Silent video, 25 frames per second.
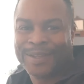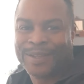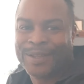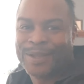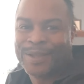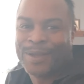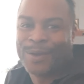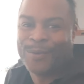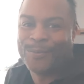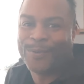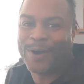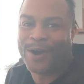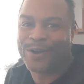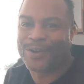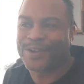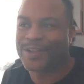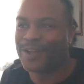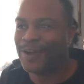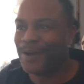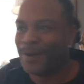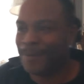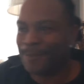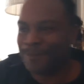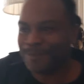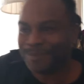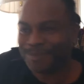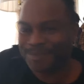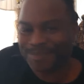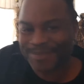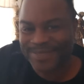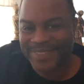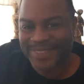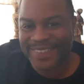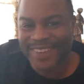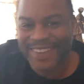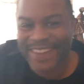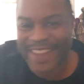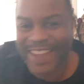Welcome,
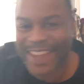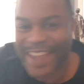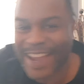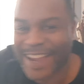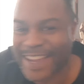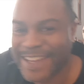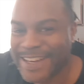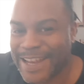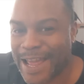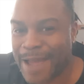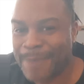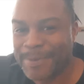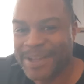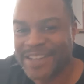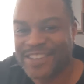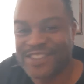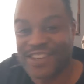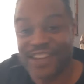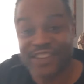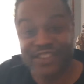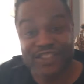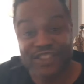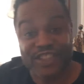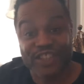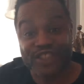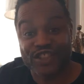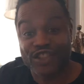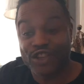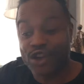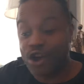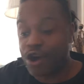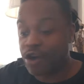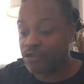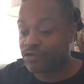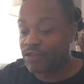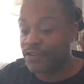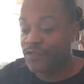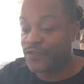Economic Justice Law
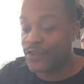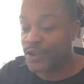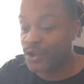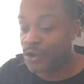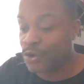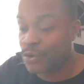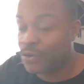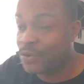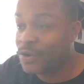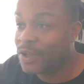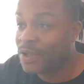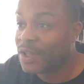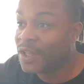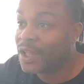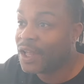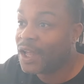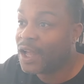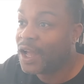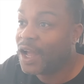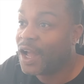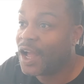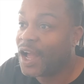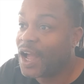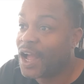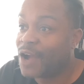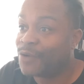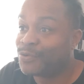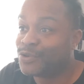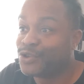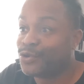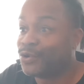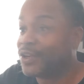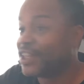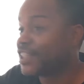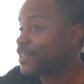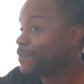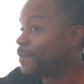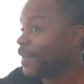Review. We're
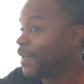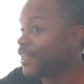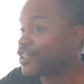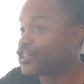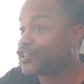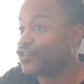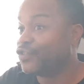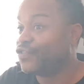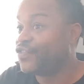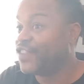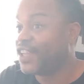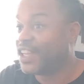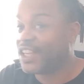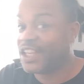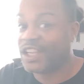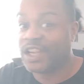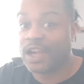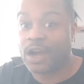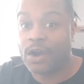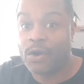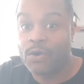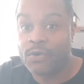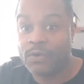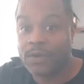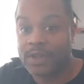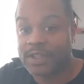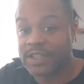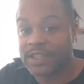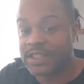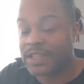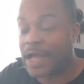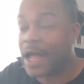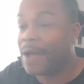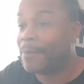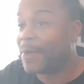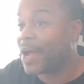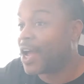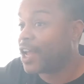doing a special video.
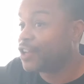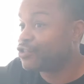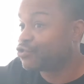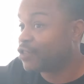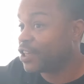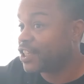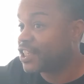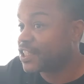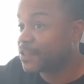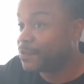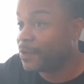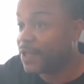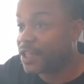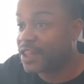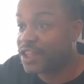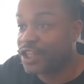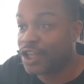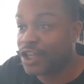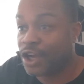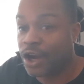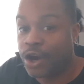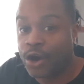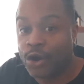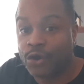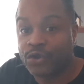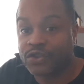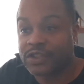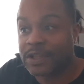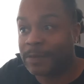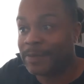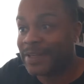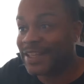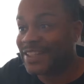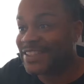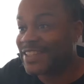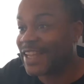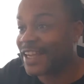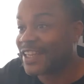I'm Andre Smith, your host. I'm the
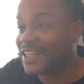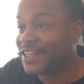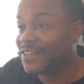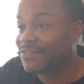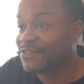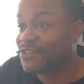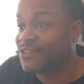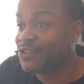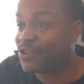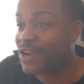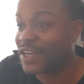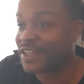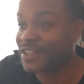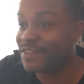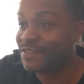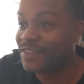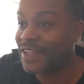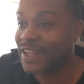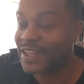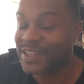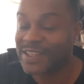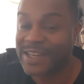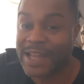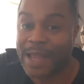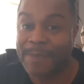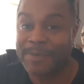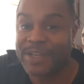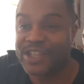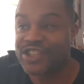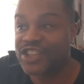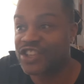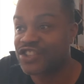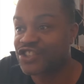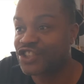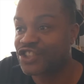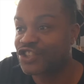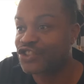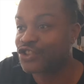Executive Director of the Economic
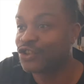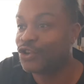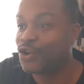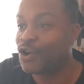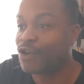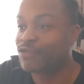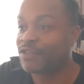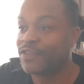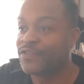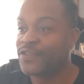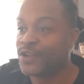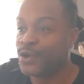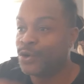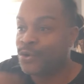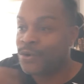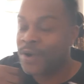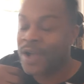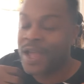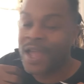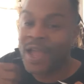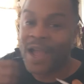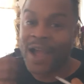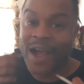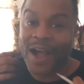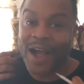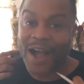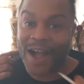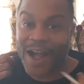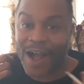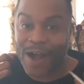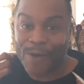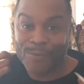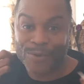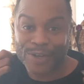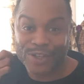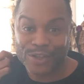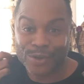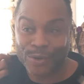Justice Law Review.
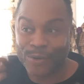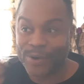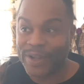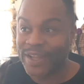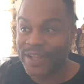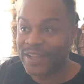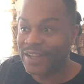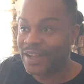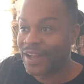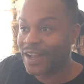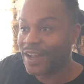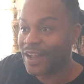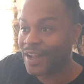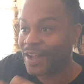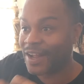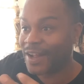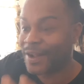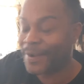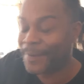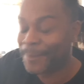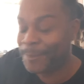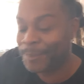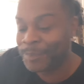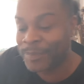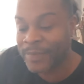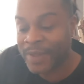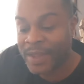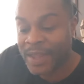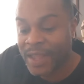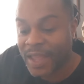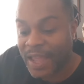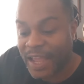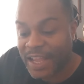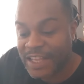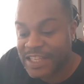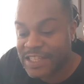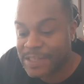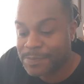We're doing
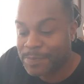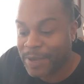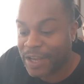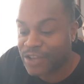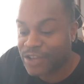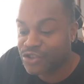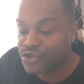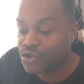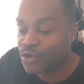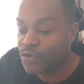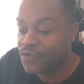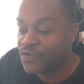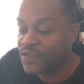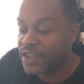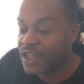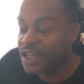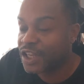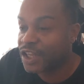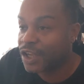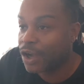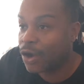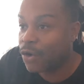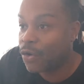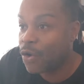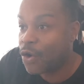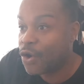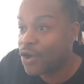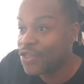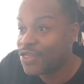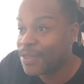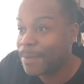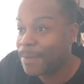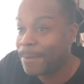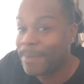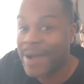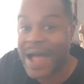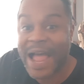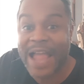a special video on the
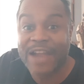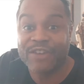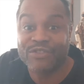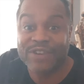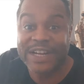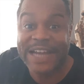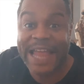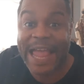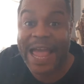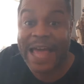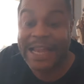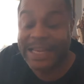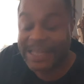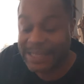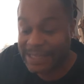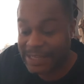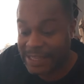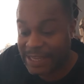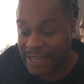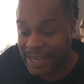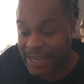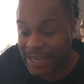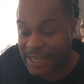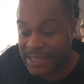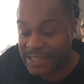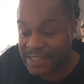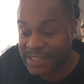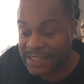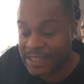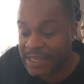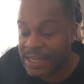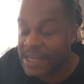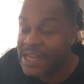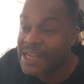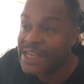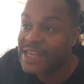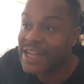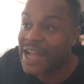Byron Allen case,
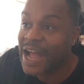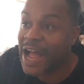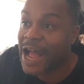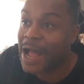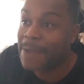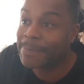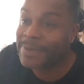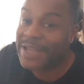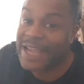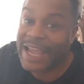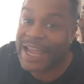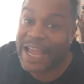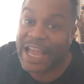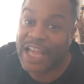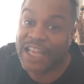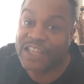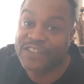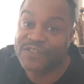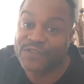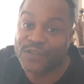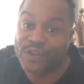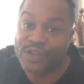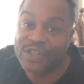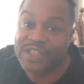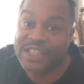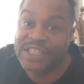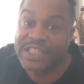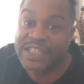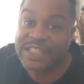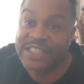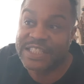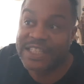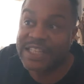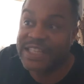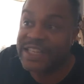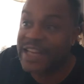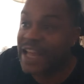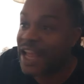Comcast versus
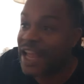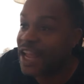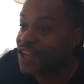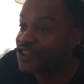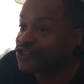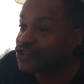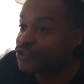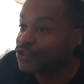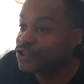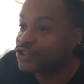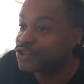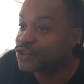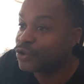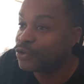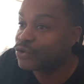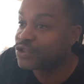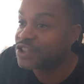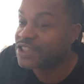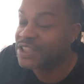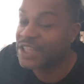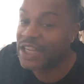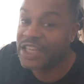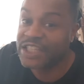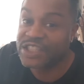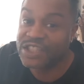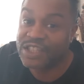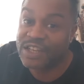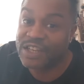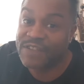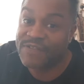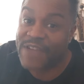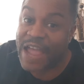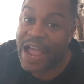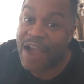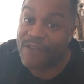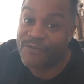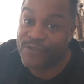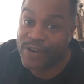the National Association of
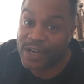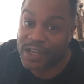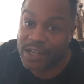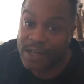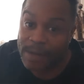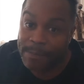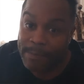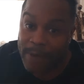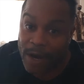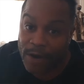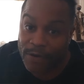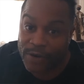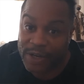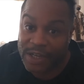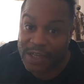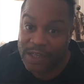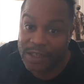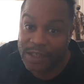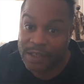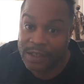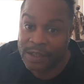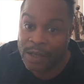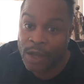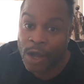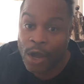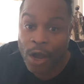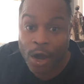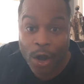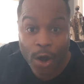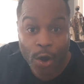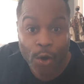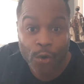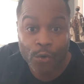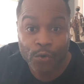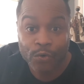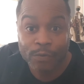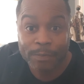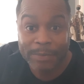African American
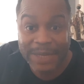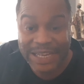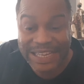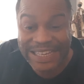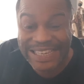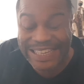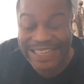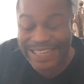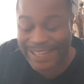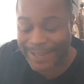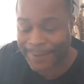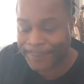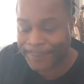Owned Media.